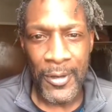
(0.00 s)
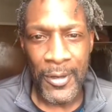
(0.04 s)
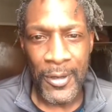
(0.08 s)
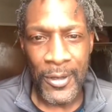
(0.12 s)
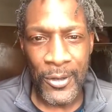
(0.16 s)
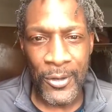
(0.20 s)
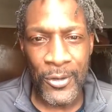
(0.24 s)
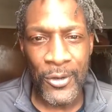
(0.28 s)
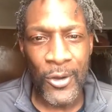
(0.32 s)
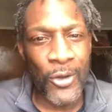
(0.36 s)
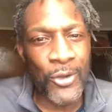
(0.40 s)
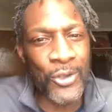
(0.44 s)

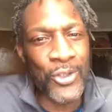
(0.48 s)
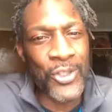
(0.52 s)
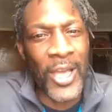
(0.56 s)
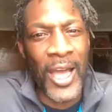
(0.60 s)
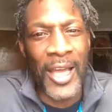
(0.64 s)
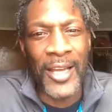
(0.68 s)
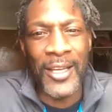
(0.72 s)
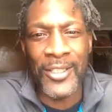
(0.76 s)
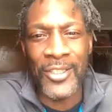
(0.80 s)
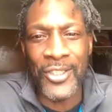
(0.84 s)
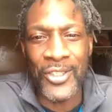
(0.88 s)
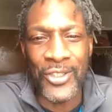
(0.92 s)
You know, you're
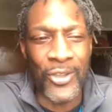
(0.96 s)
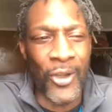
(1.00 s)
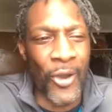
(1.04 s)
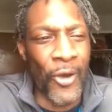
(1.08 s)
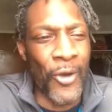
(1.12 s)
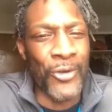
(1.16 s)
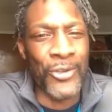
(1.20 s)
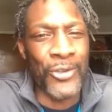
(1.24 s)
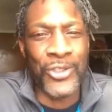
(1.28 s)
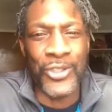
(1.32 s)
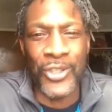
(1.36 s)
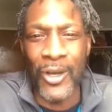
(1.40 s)
trying to
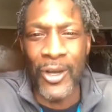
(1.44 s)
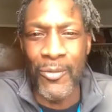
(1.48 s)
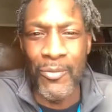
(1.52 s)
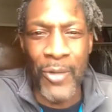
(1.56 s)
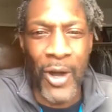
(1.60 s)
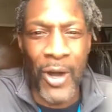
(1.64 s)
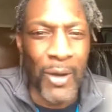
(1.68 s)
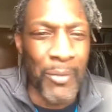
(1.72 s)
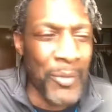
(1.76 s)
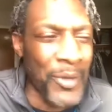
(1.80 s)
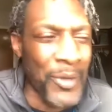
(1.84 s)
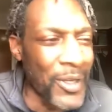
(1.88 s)
stir something
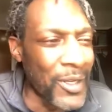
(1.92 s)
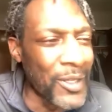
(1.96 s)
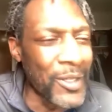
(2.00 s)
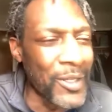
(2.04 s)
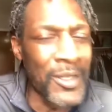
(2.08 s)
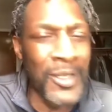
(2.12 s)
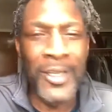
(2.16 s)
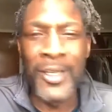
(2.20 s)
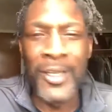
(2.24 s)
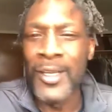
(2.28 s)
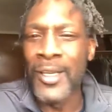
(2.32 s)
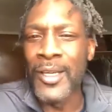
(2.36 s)
up and,
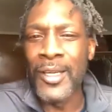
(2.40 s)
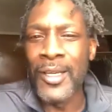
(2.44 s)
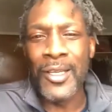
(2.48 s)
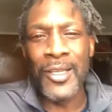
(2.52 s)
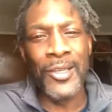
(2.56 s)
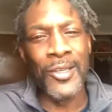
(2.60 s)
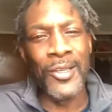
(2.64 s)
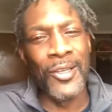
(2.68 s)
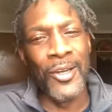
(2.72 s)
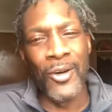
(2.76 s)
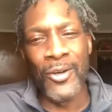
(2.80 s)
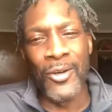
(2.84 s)

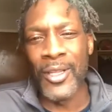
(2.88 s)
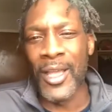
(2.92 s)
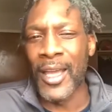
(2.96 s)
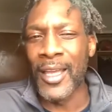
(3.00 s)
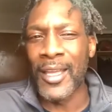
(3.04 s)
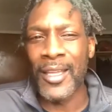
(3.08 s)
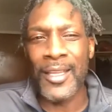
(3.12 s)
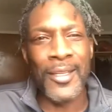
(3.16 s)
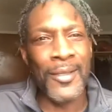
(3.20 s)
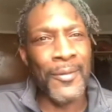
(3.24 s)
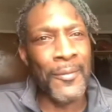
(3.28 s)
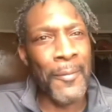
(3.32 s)
you know,
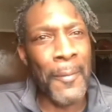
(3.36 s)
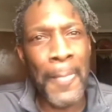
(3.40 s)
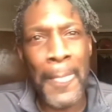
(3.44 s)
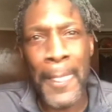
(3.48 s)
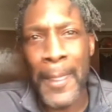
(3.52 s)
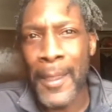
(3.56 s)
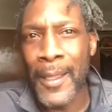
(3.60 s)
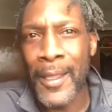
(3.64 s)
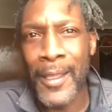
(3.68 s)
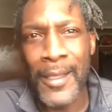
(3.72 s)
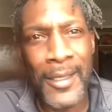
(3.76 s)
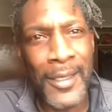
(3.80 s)
like,
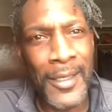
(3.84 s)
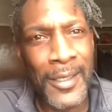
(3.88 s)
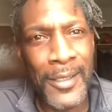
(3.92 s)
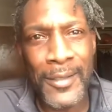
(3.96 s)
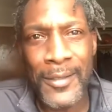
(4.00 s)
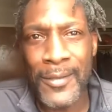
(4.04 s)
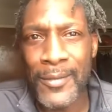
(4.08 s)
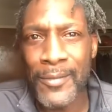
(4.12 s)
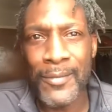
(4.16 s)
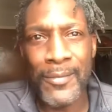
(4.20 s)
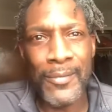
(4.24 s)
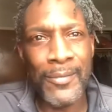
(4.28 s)

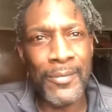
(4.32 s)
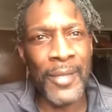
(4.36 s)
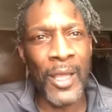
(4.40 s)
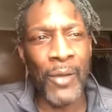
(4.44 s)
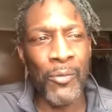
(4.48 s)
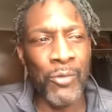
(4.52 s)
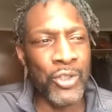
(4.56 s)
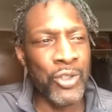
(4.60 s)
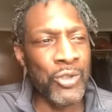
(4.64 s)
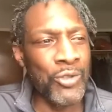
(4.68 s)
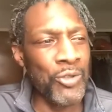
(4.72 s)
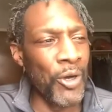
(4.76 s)
like
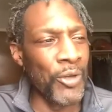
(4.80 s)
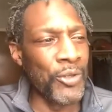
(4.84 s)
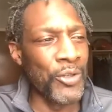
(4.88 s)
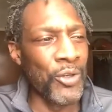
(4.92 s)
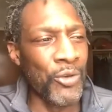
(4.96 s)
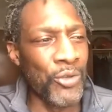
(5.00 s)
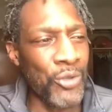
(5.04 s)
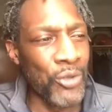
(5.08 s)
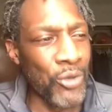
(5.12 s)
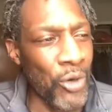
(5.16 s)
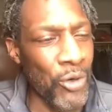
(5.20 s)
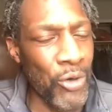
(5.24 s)
what you going to
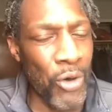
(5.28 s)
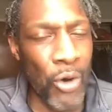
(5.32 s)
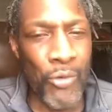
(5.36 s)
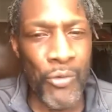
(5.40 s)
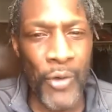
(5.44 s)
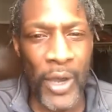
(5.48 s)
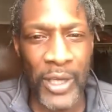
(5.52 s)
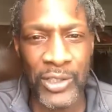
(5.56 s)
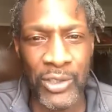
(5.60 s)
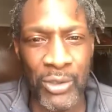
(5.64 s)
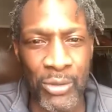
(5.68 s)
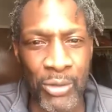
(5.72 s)
do? You going to go
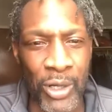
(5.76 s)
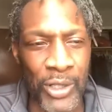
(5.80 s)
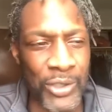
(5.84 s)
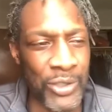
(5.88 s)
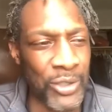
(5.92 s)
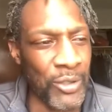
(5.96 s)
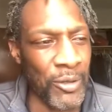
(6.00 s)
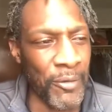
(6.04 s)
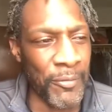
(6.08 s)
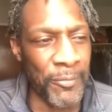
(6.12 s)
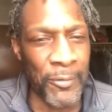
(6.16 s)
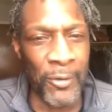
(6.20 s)
wrestle her
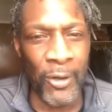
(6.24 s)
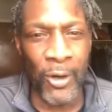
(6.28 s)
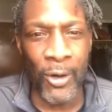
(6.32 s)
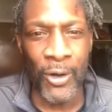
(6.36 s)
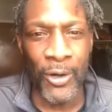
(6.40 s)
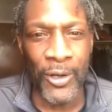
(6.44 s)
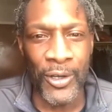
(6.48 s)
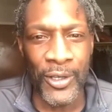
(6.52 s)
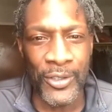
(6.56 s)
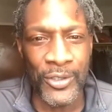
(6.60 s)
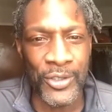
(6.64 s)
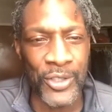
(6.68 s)
to the
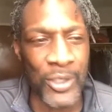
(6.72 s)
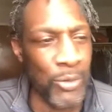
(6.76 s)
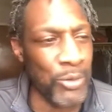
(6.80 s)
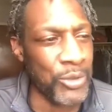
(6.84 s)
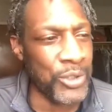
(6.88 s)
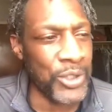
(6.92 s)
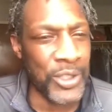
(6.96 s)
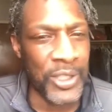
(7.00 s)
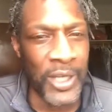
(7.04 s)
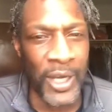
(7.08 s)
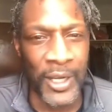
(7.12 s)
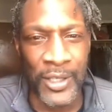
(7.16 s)
floor and see what
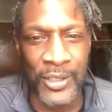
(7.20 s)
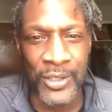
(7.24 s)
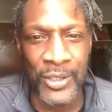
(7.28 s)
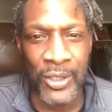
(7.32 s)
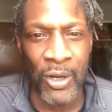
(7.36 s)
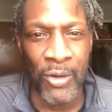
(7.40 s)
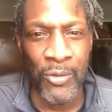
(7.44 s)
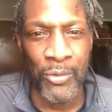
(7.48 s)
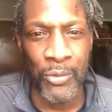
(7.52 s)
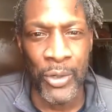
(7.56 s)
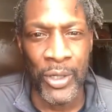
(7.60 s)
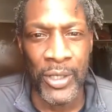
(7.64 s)
she cut
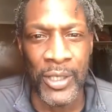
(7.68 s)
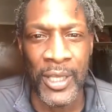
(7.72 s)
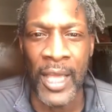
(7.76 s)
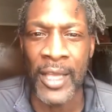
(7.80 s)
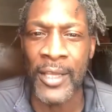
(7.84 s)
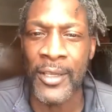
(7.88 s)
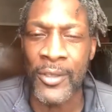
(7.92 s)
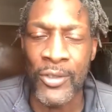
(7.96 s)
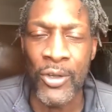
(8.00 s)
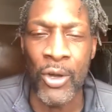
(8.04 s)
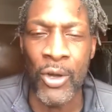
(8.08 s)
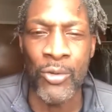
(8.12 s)
herself with?
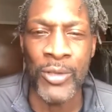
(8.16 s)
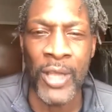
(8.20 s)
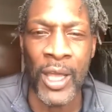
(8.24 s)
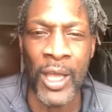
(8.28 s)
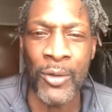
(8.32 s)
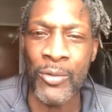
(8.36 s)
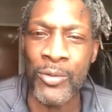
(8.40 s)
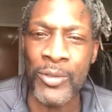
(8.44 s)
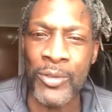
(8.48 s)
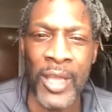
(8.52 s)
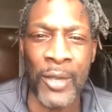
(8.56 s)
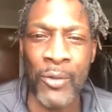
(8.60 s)
Like, you know, like,
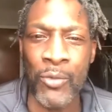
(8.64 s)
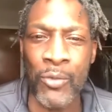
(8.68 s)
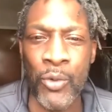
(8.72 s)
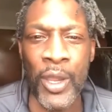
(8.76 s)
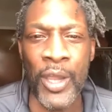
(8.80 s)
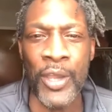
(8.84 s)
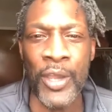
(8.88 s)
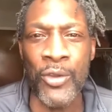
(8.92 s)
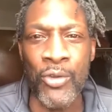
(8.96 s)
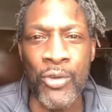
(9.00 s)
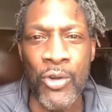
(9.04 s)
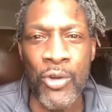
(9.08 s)
like where
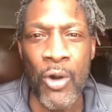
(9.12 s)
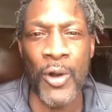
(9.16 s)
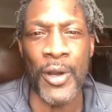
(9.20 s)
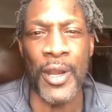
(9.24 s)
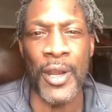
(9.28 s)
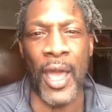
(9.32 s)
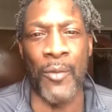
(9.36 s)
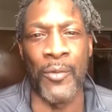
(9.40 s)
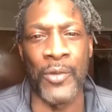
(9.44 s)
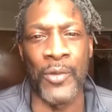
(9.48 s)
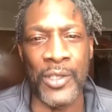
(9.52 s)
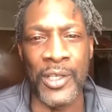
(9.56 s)
are you going
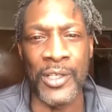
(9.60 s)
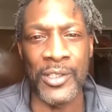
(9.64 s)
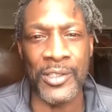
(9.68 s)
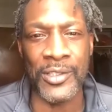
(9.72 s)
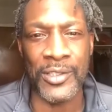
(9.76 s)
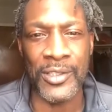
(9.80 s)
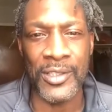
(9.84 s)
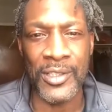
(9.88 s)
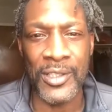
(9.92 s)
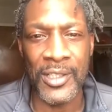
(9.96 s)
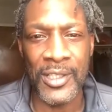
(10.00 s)
at with this?